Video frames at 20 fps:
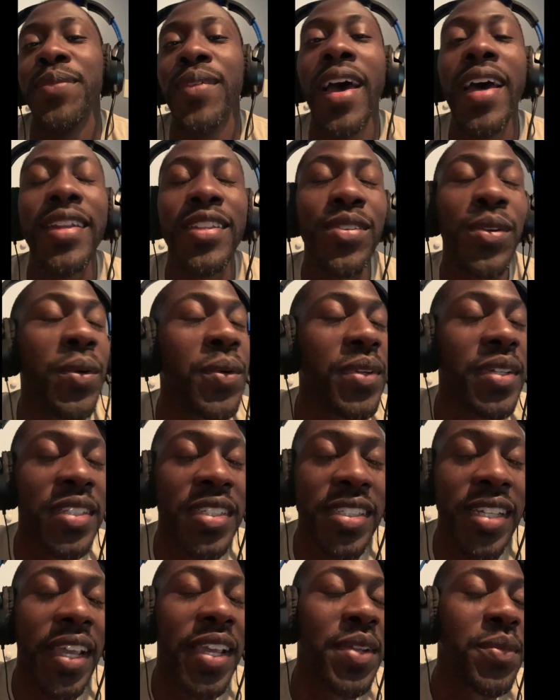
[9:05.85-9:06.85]
not throwing
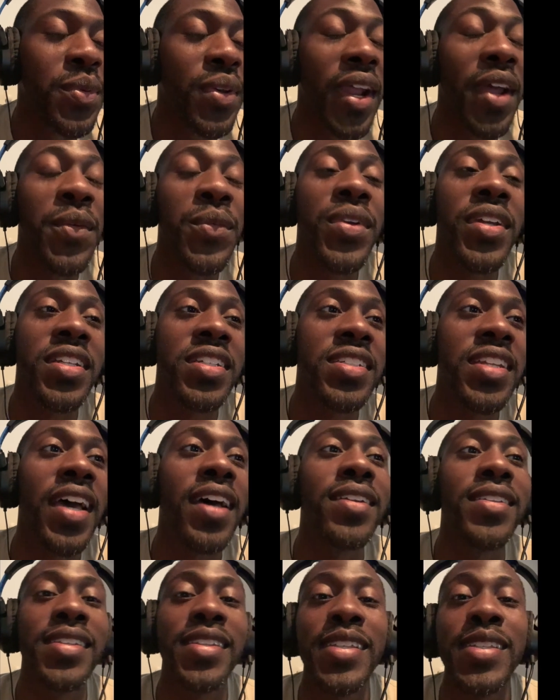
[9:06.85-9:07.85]
shade, but I reached
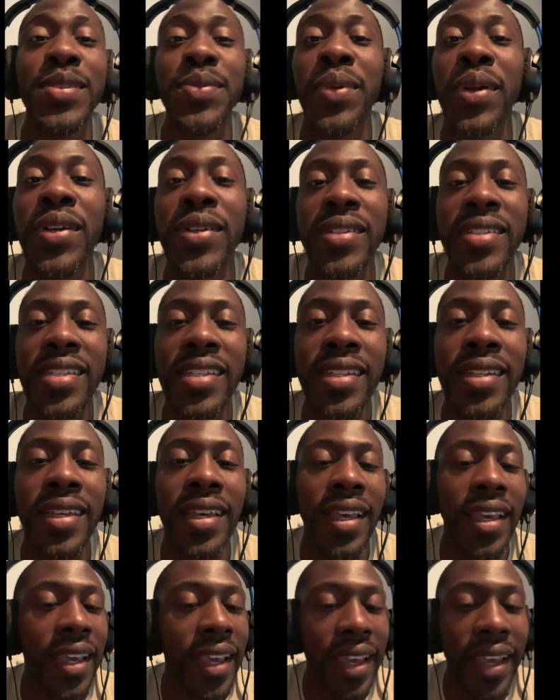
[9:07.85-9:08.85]
out to this person
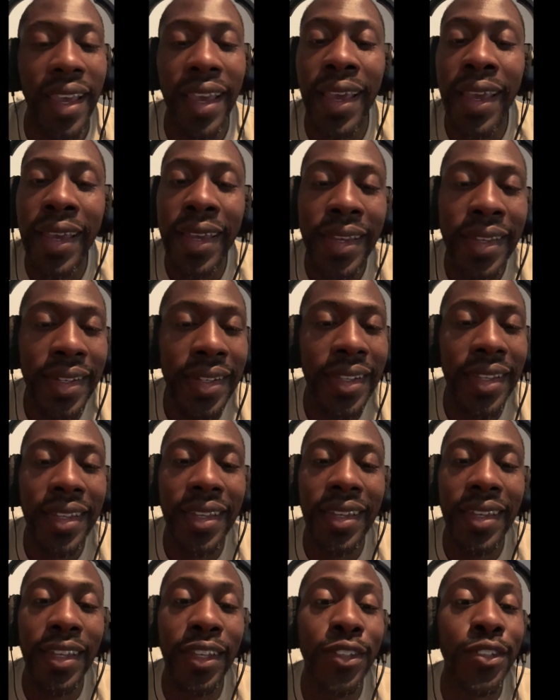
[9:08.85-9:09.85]
and
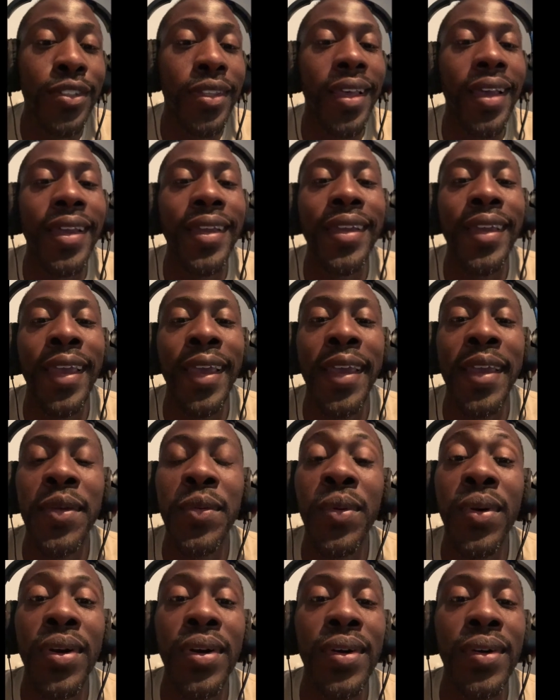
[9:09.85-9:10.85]
it's like, hey,
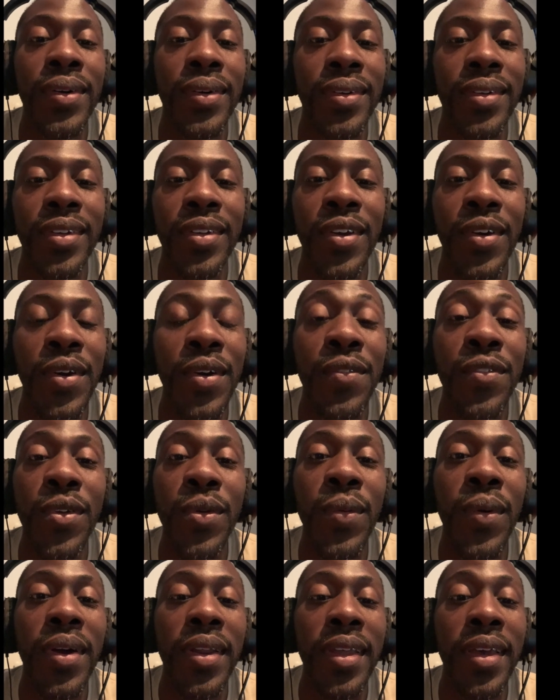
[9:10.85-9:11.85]
well, if you
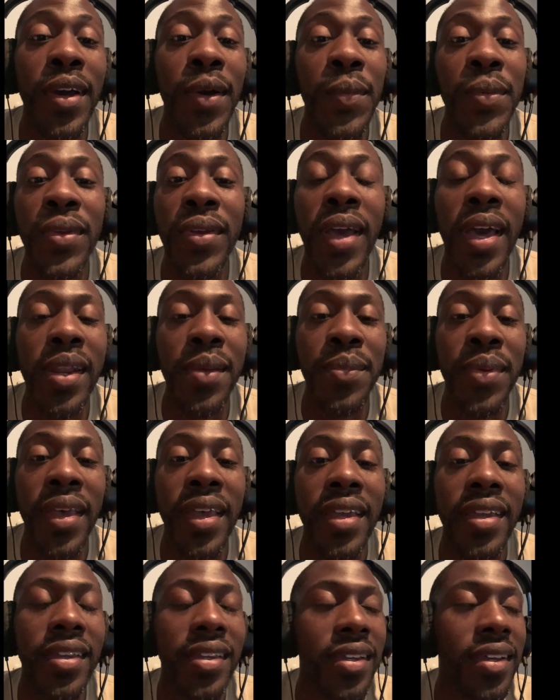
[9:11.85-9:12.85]
want help, you got to
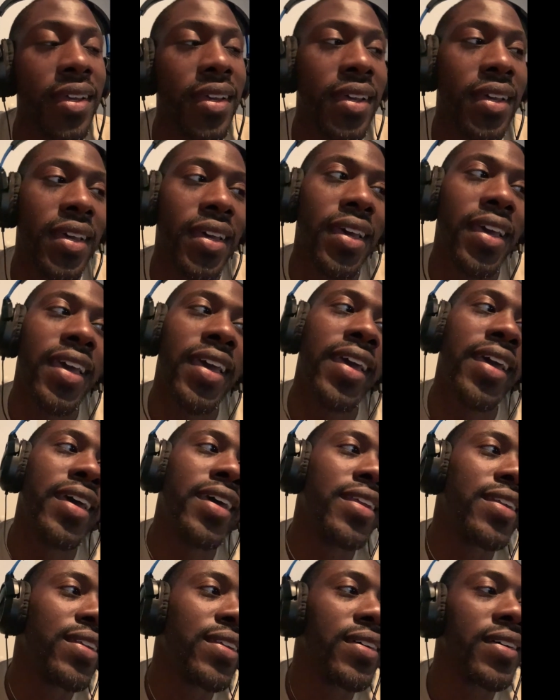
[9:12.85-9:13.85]
pay.
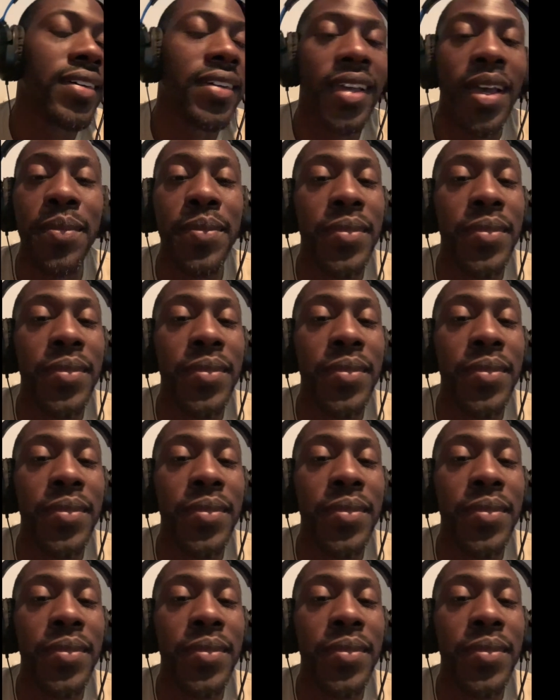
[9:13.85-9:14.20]
And look,